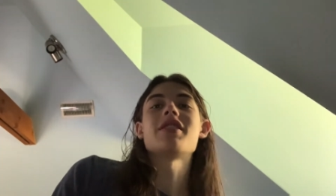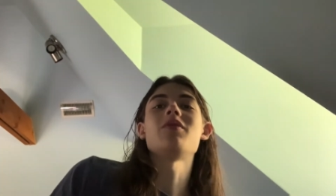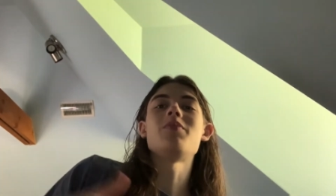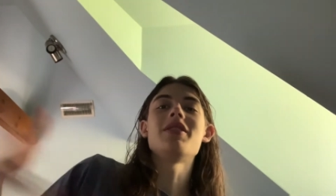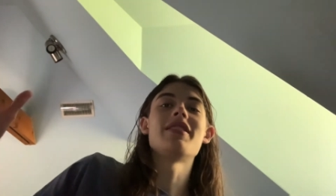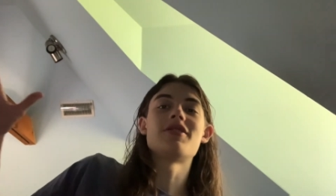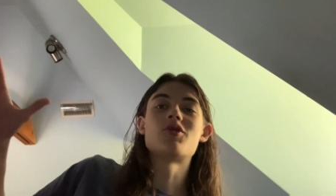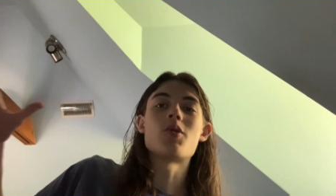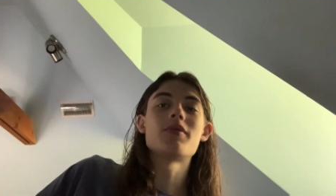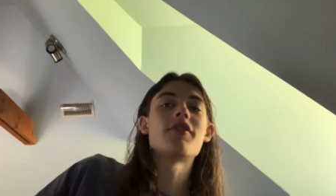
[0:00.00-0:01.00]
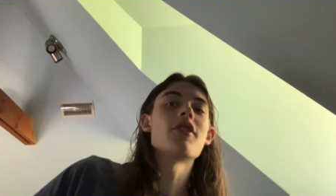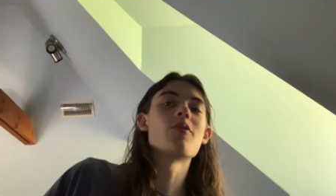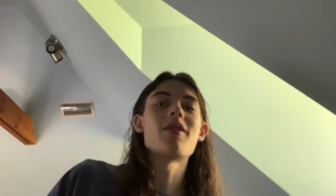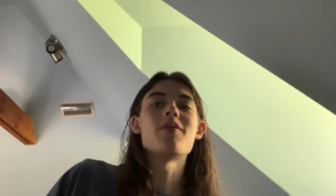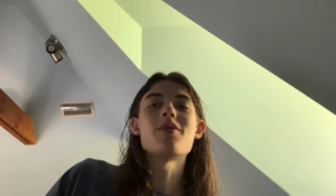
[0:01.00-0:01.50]
It could be like Storm Sphere,
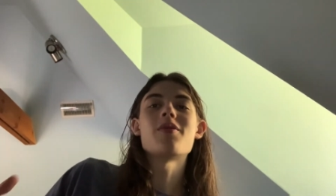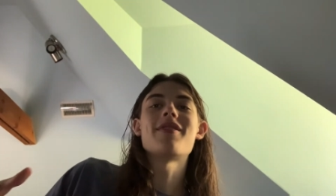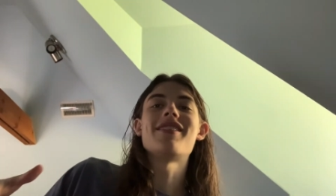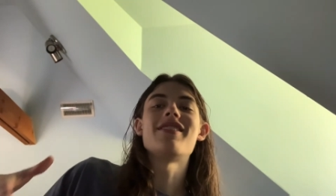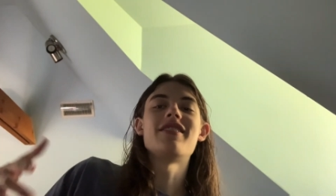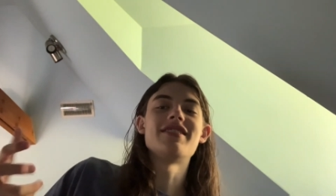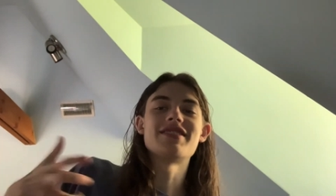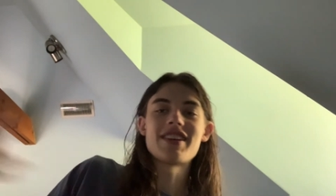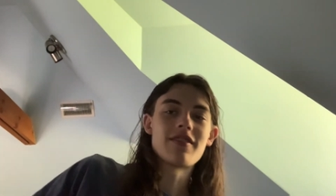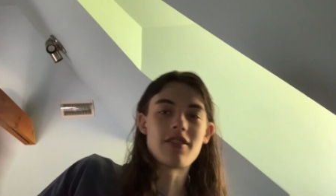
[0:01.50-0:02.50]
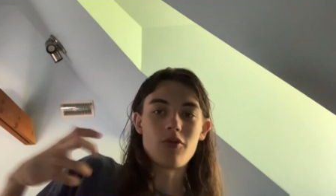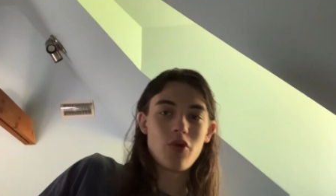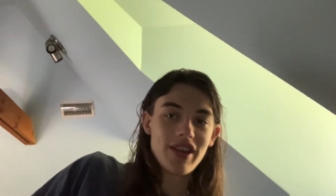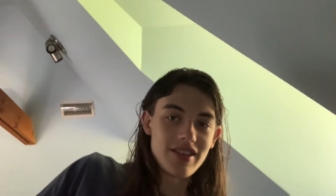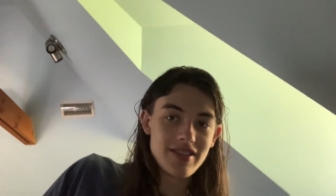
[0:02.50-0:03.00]
where, where, where it's like the
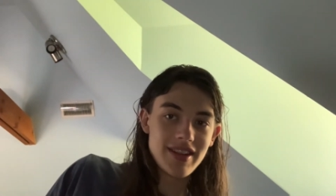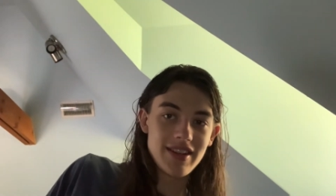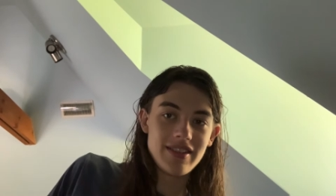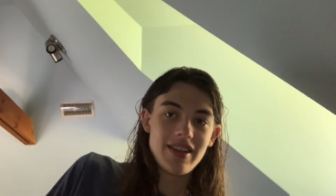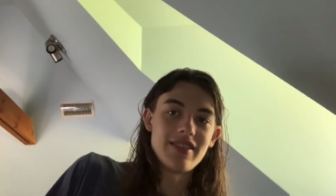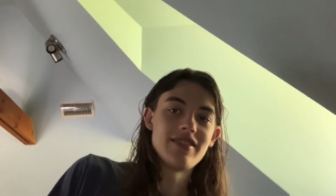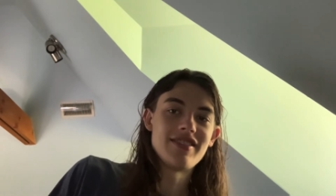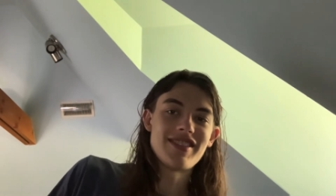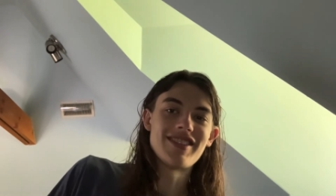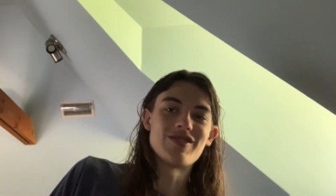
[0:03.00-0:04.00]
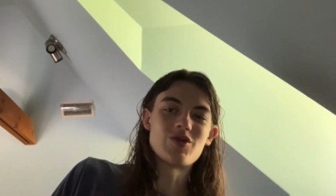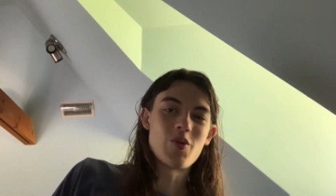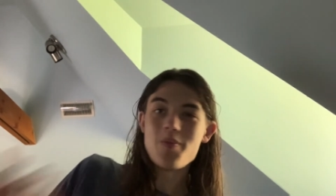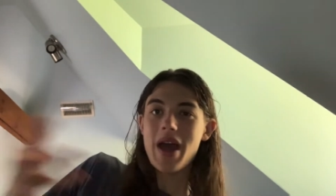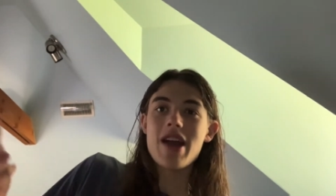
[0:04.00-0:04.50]
wind and, and, and
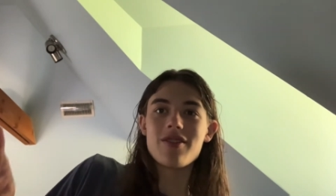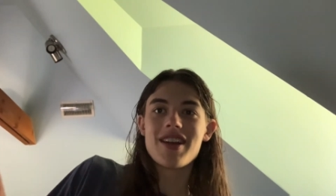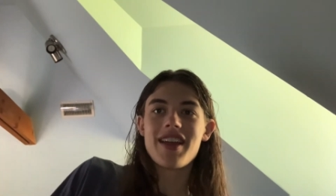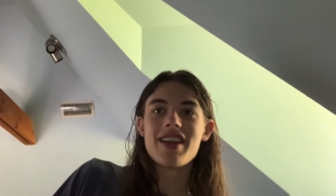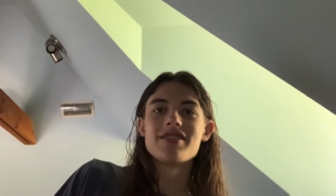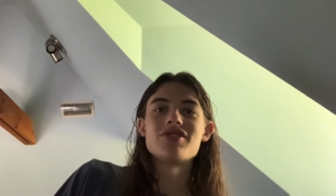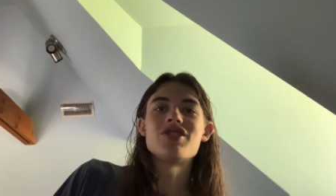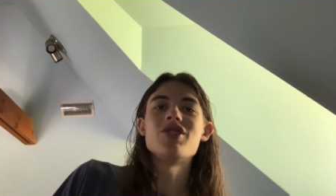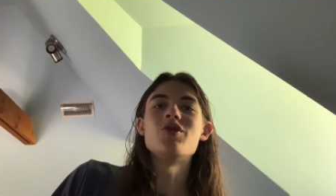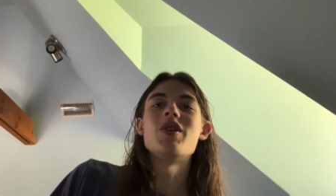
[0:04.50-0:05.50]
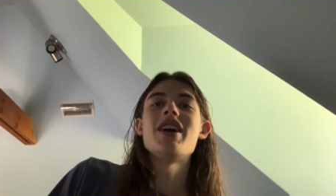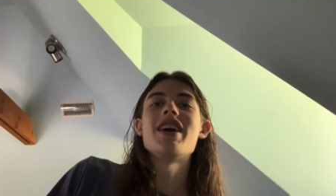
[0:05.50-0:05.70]
storm battering against you.